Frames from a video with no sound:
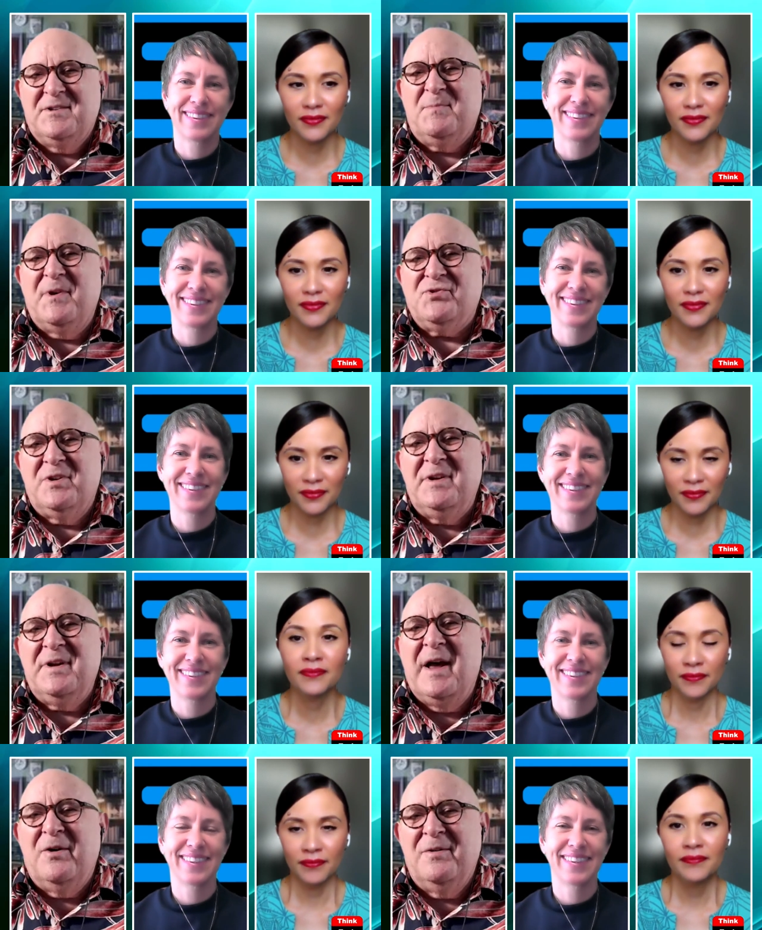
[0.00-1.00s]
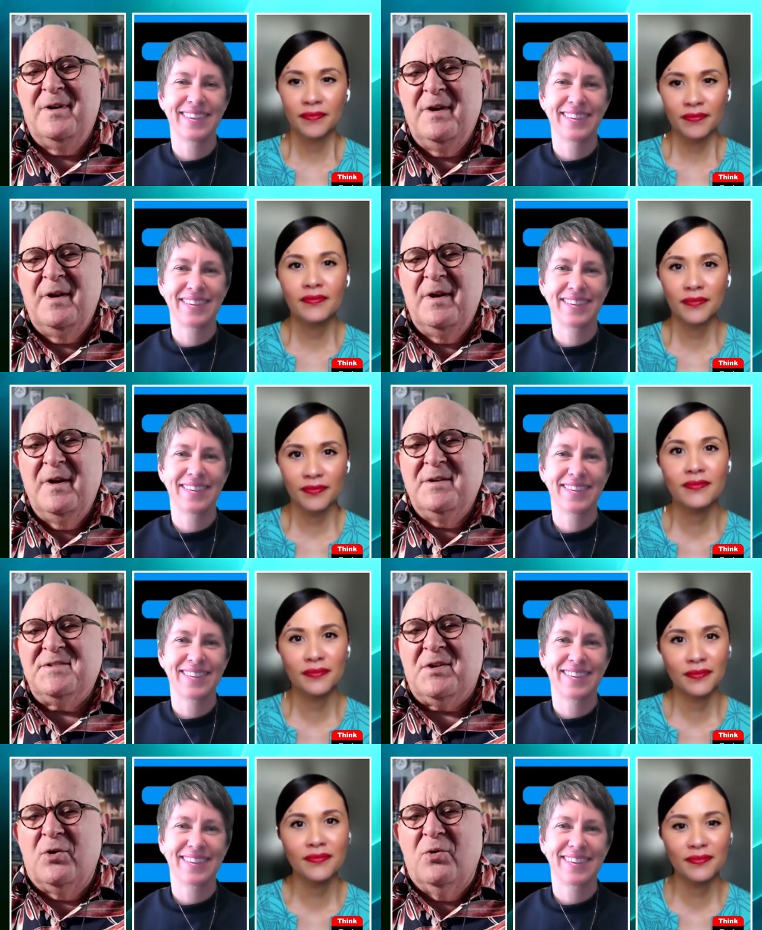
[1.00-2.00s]
Speaker 1: especially now.
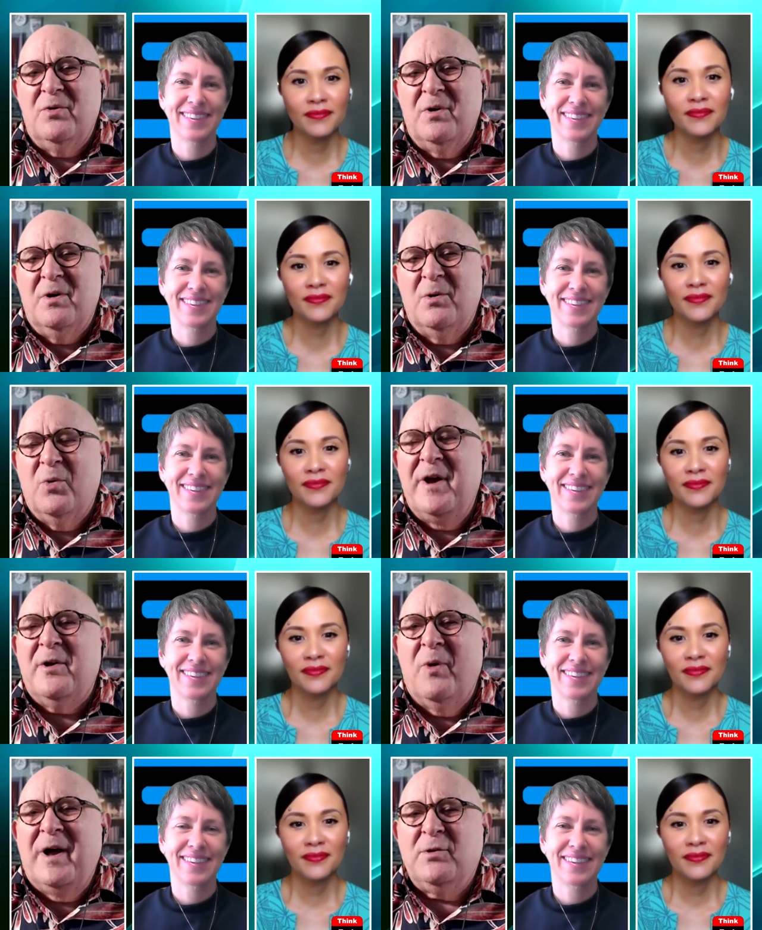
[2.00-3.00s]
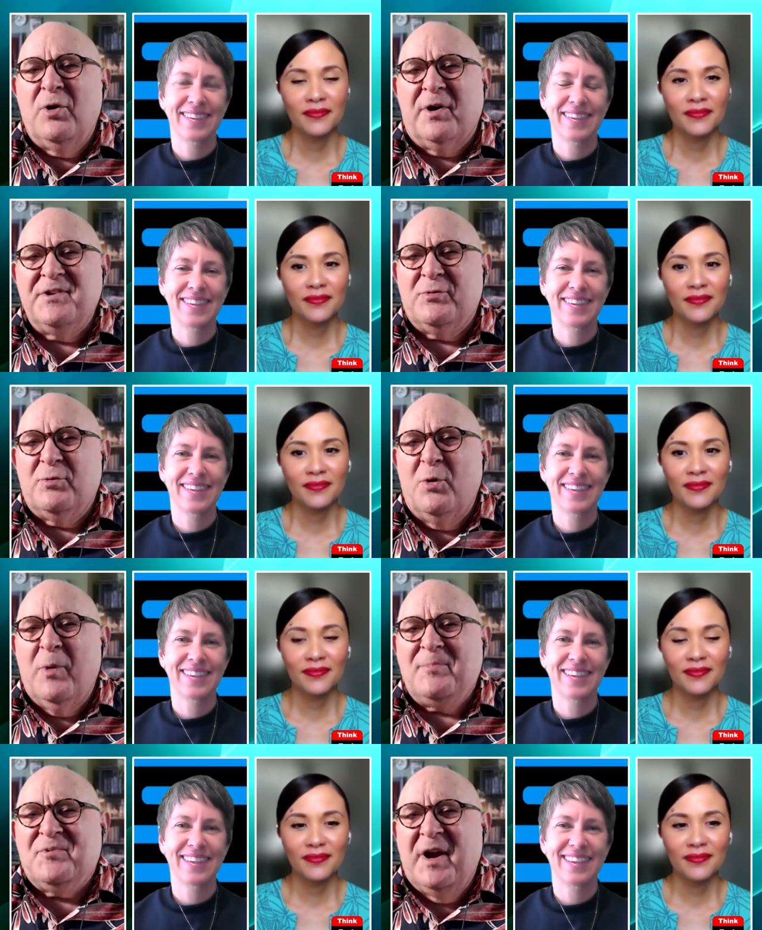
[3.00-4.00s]
So where do I look? Is there a
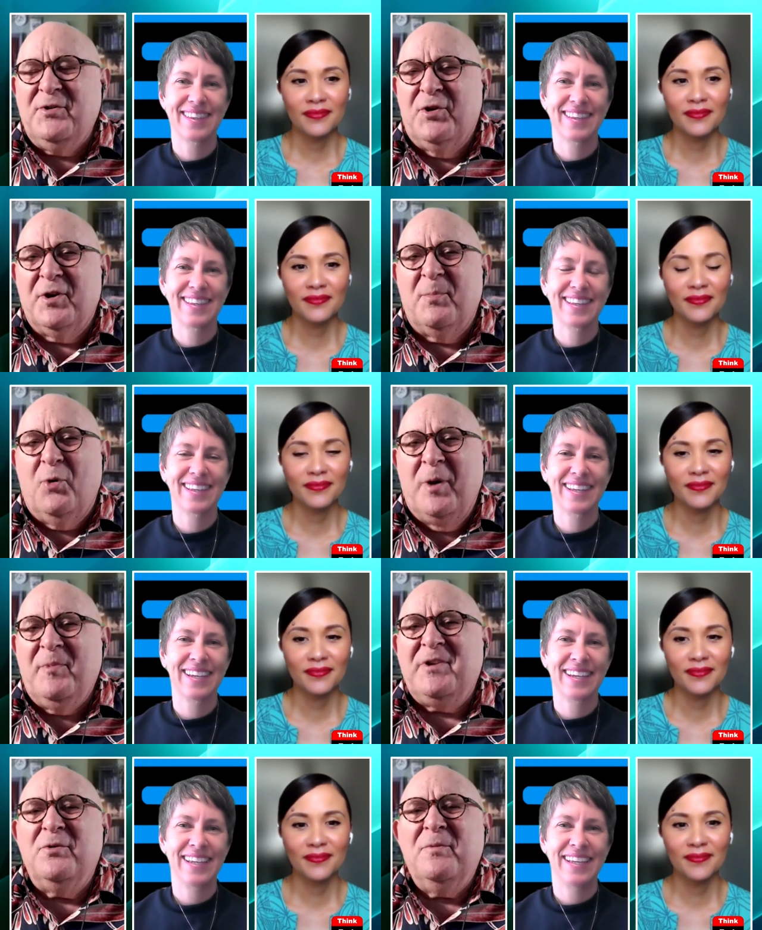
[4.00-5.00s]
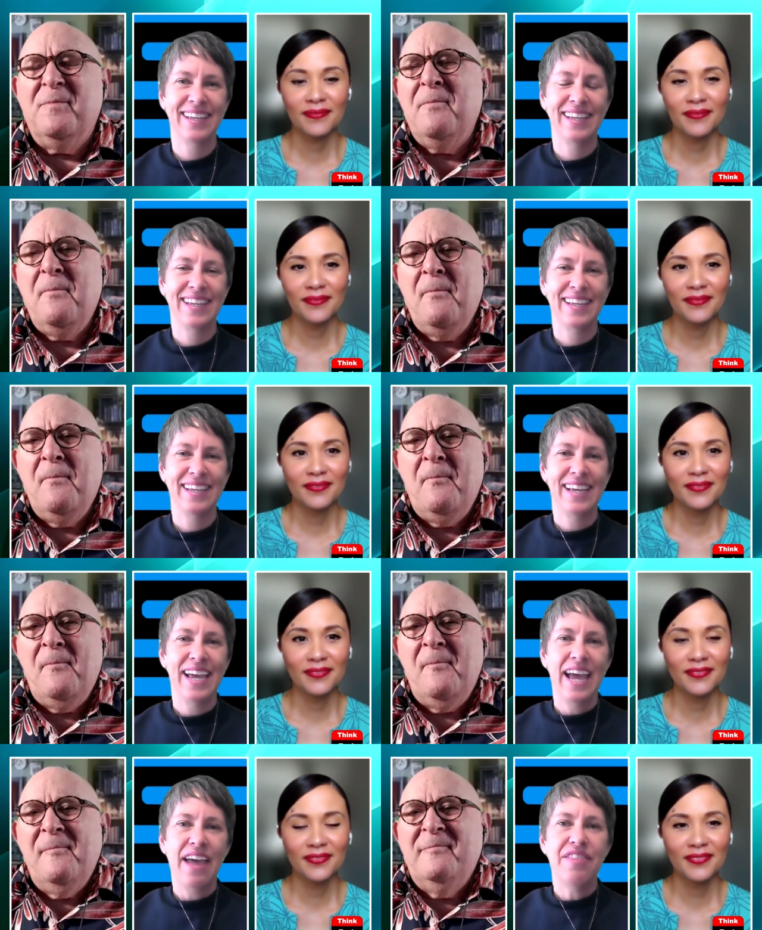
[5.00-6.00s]
website you're going to point me to?
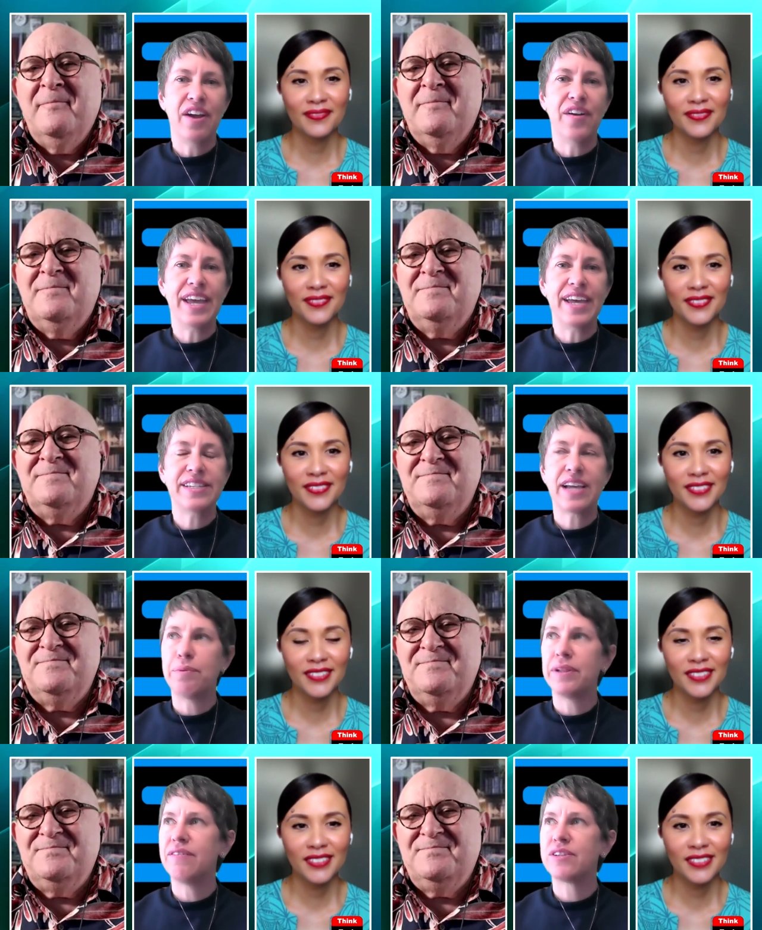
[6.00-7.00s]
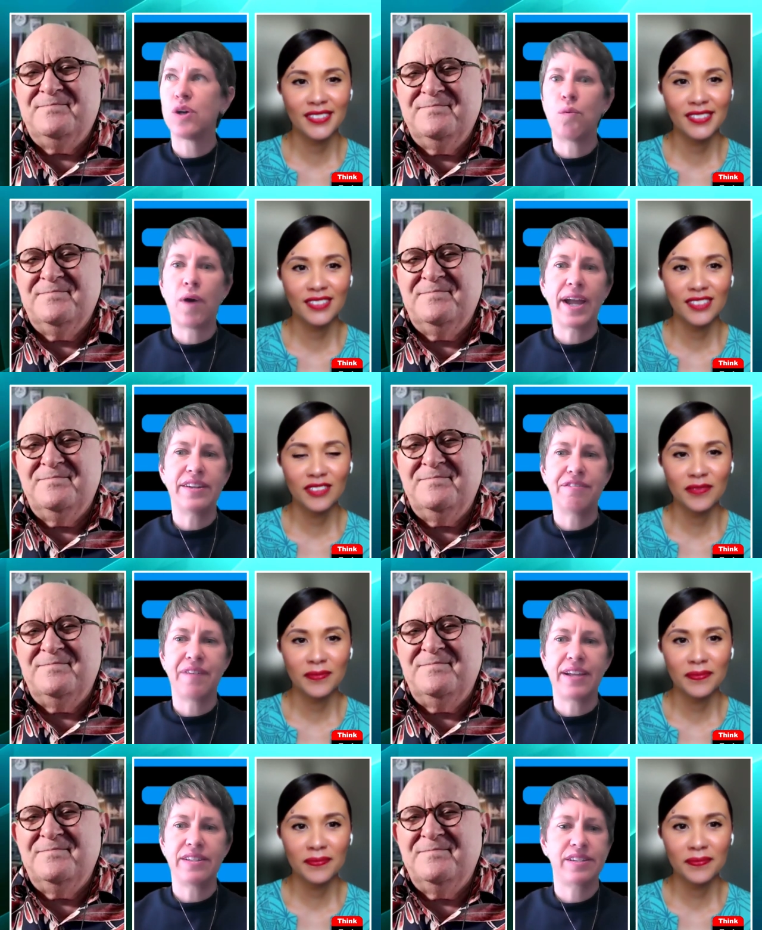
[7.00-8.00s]
Speaker 2: There is. I believe it's
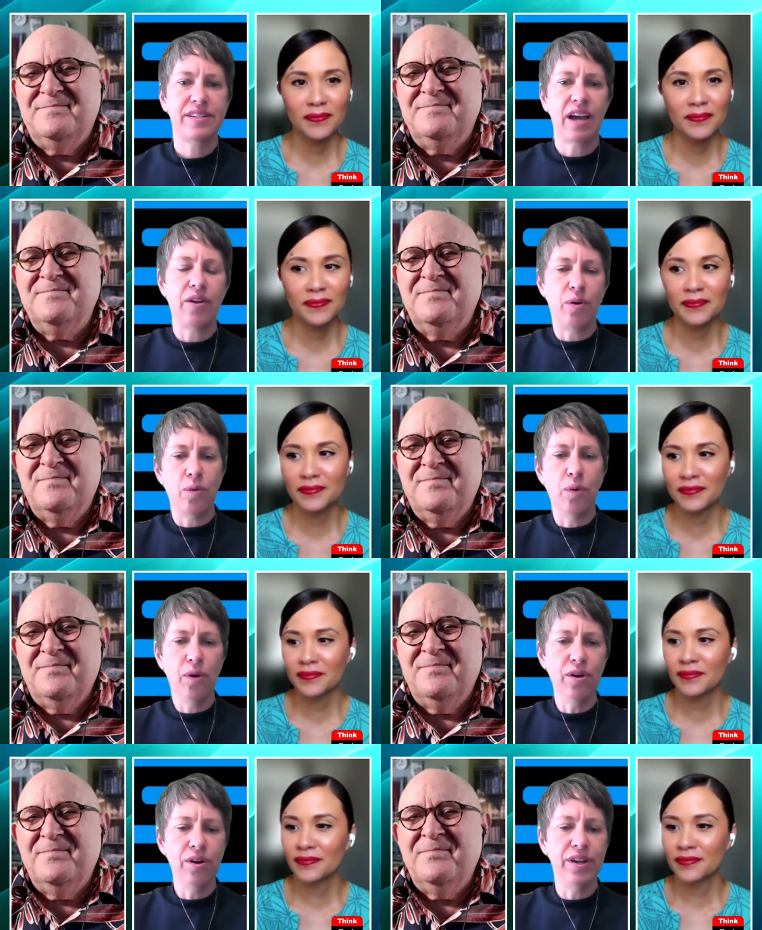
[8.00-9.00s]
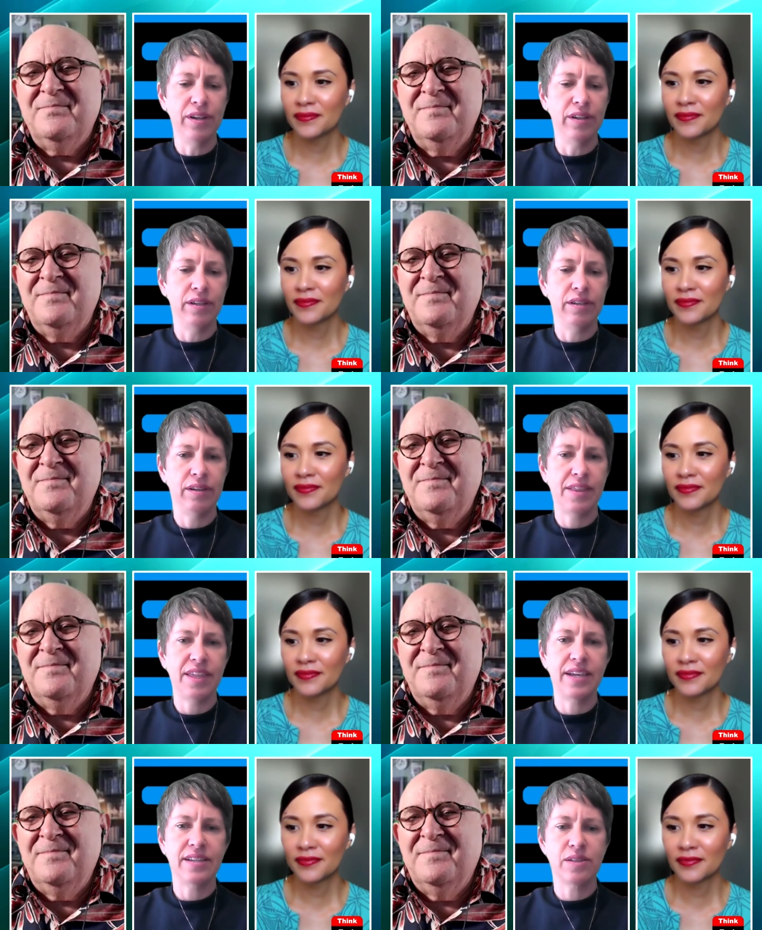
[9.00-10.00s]
hawaiidefense.org, I
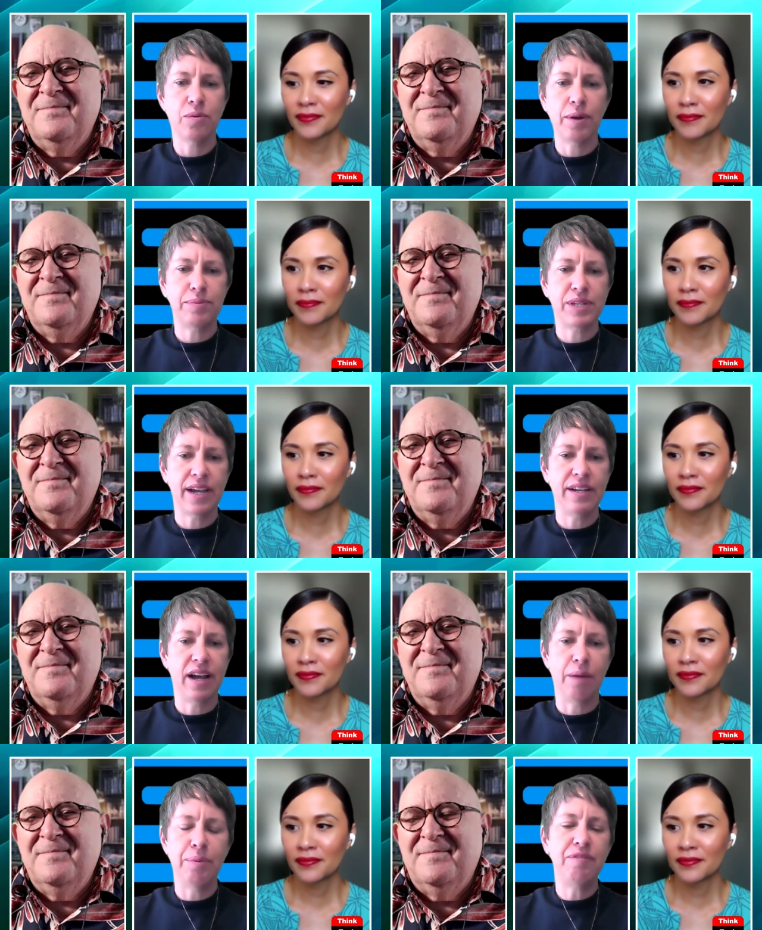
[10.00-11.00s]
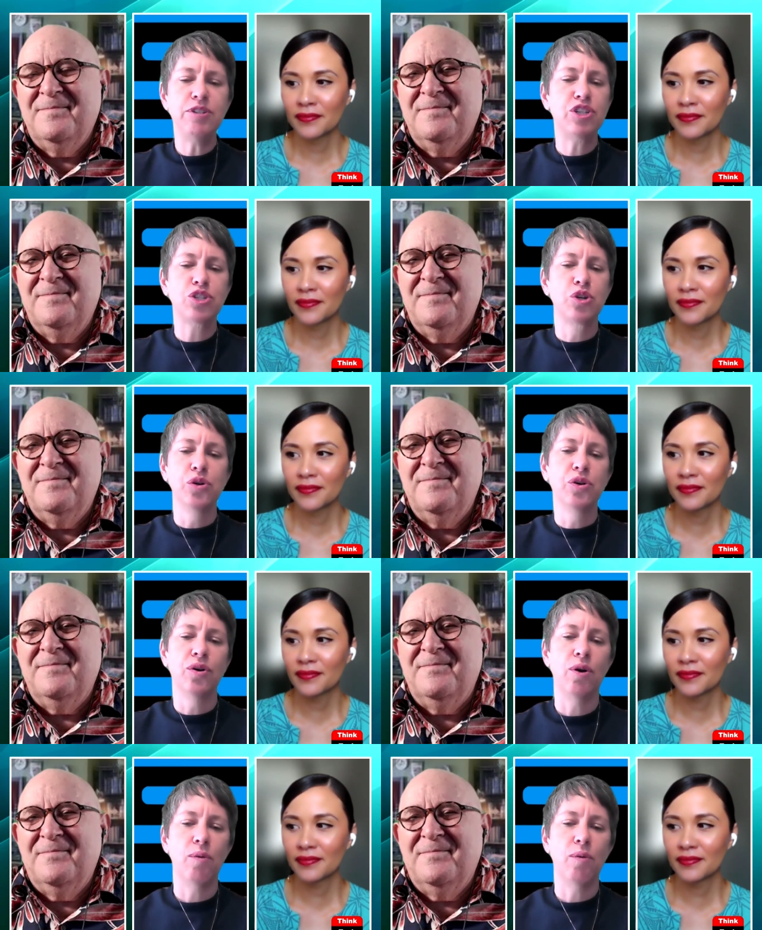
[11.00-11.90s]
think is the website. But if you just Google